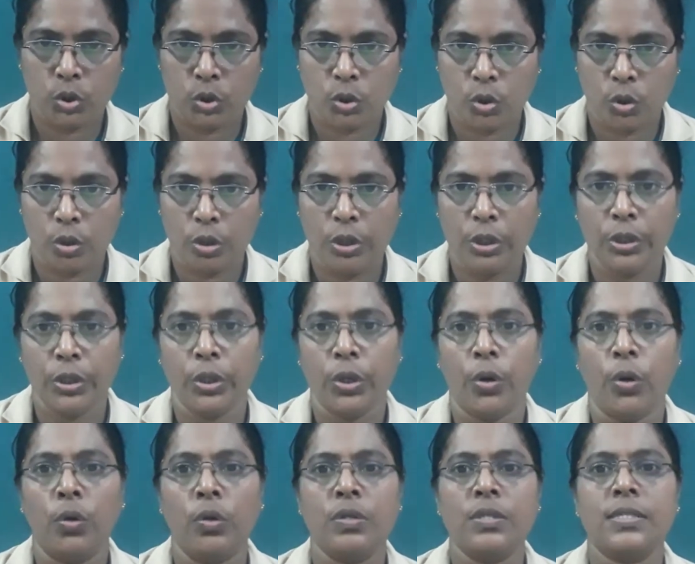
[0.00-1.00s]

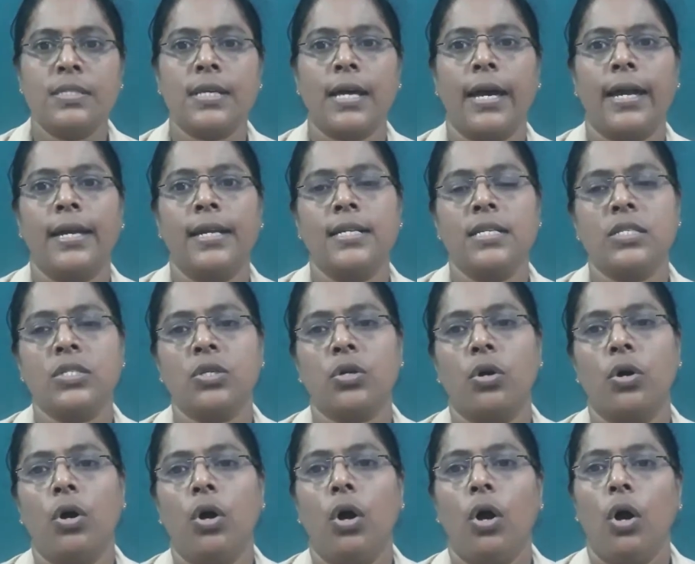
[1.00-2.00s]
no signs
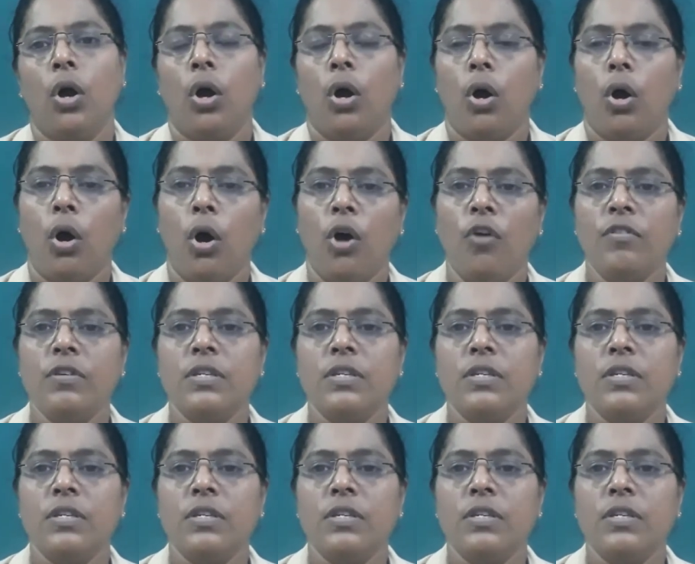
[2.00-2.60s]
of